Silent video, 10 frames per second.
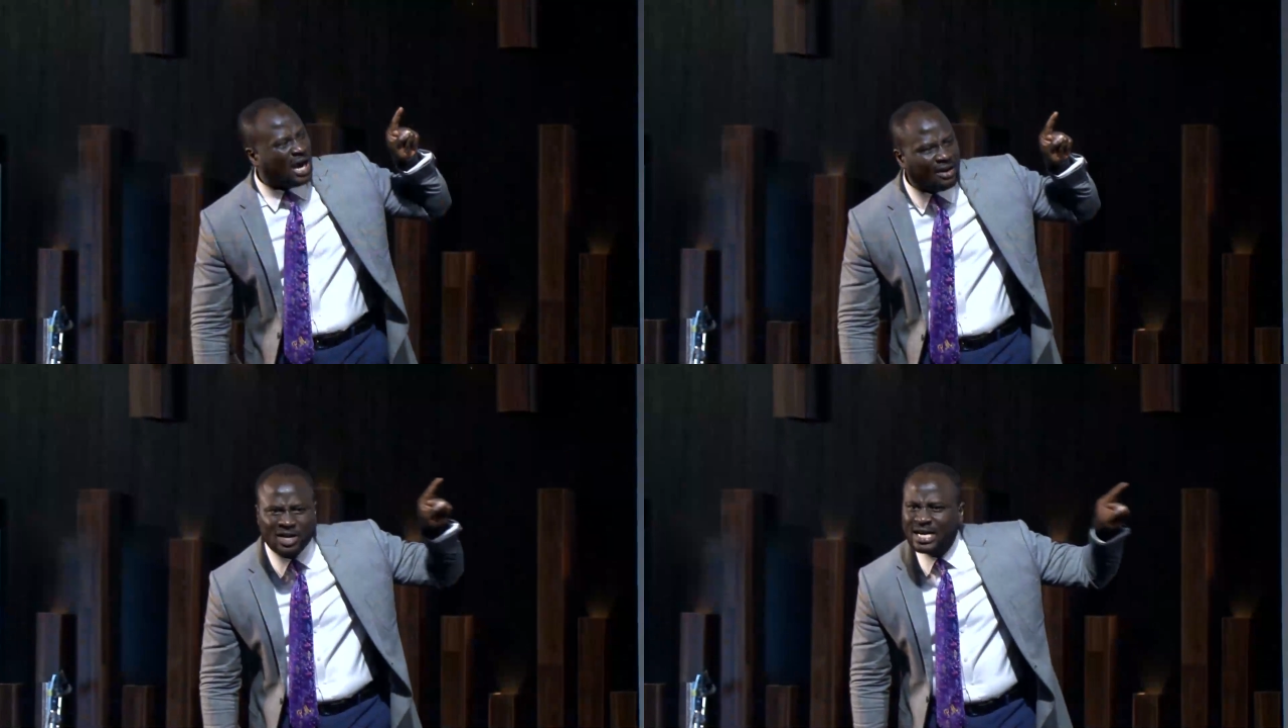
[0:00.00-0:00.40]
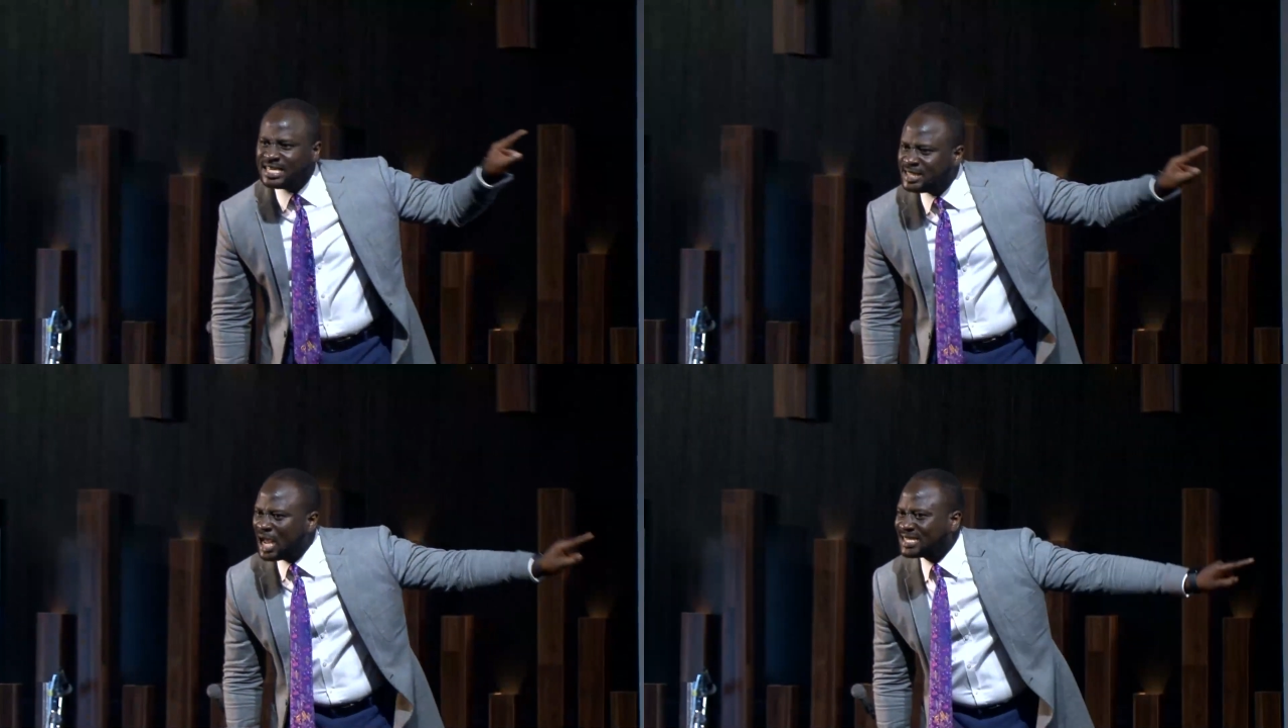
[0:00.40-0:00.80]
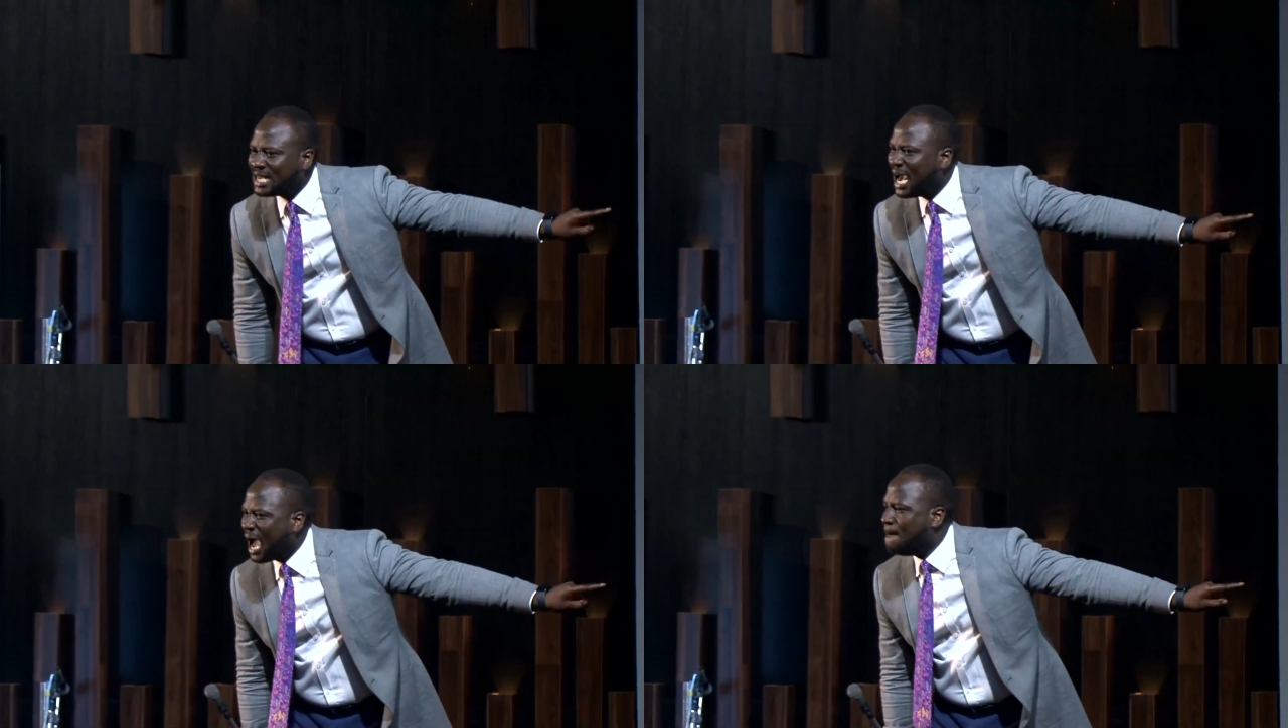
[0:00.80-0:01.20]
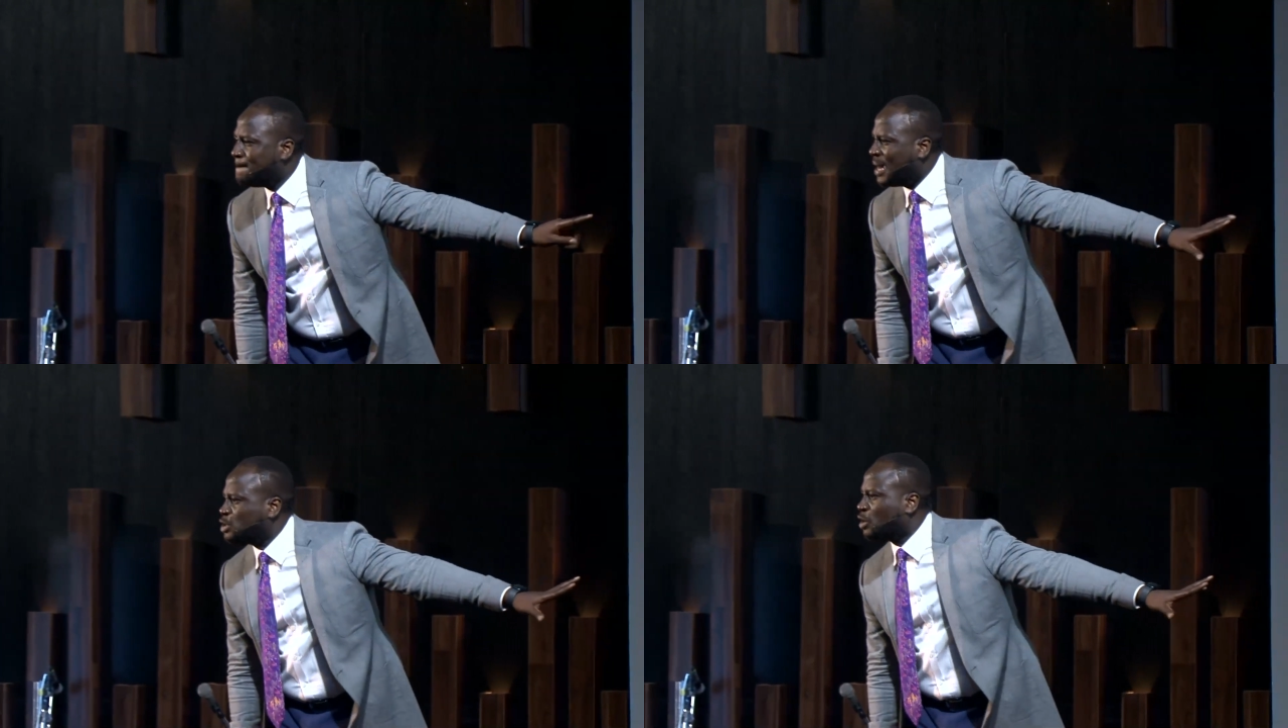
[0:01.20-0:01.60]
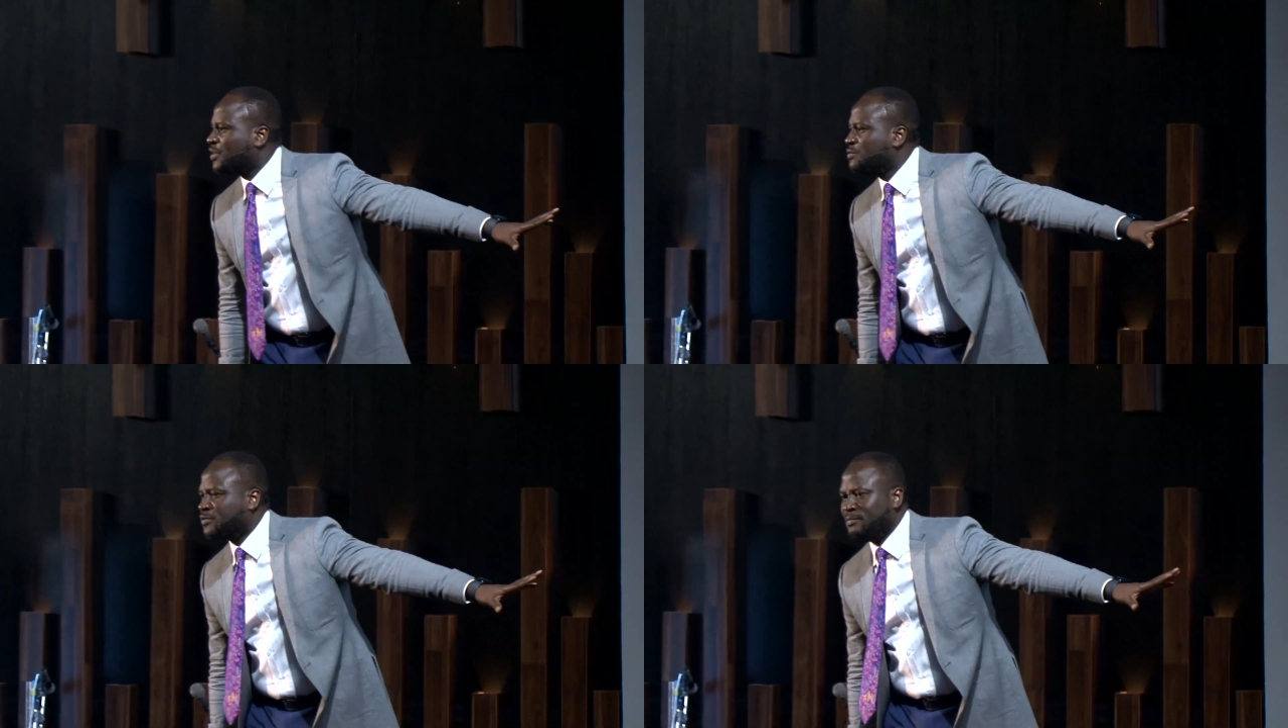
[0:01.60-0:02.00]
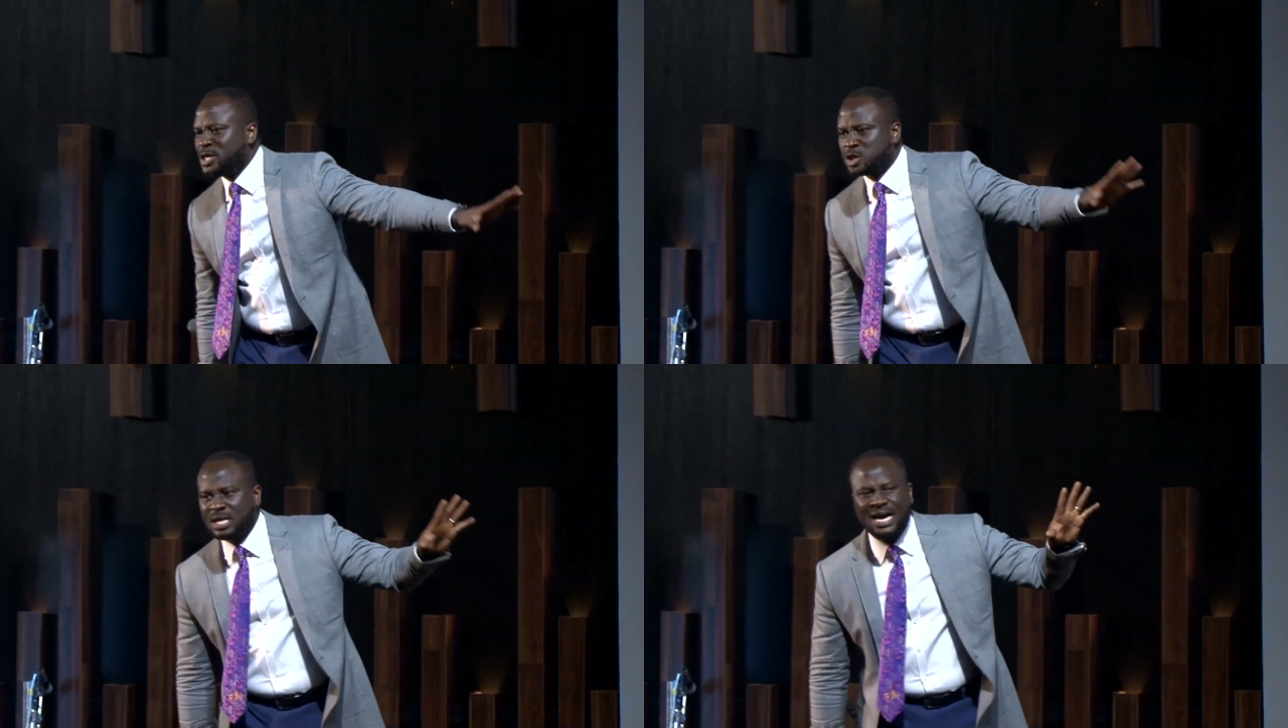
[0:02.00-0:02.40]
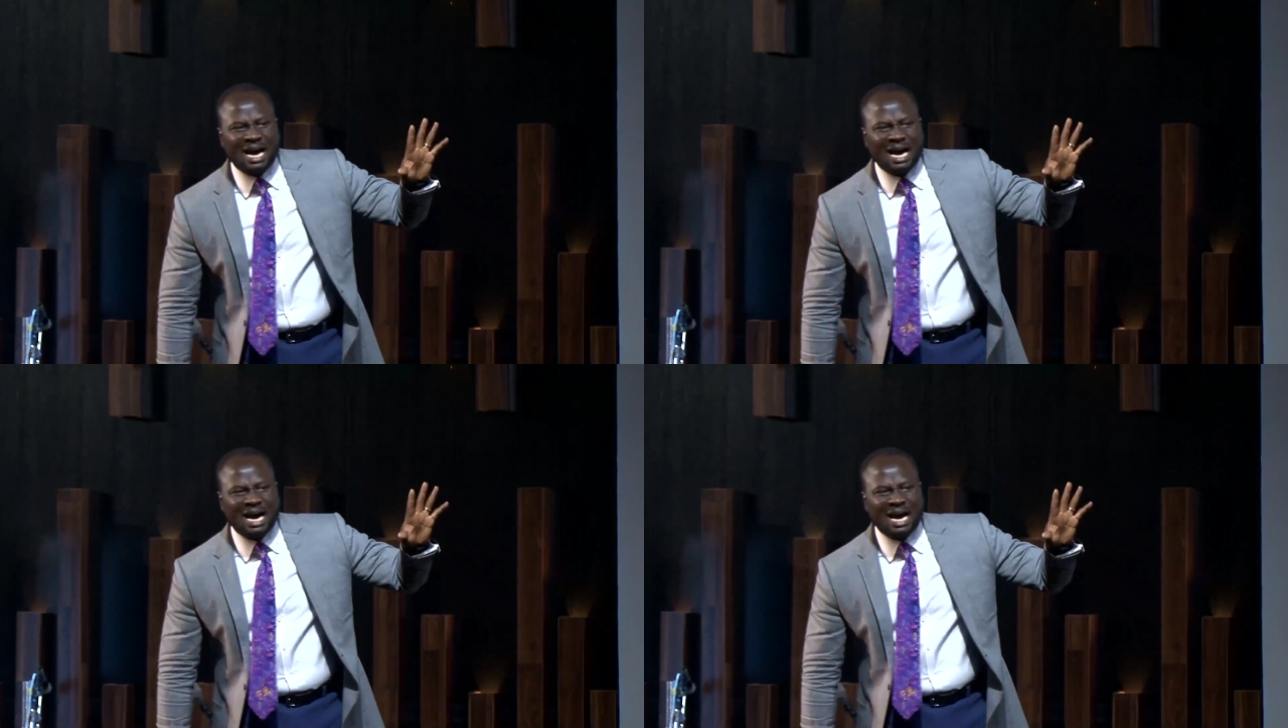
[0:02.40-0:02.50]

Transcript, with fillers: you have that amount of information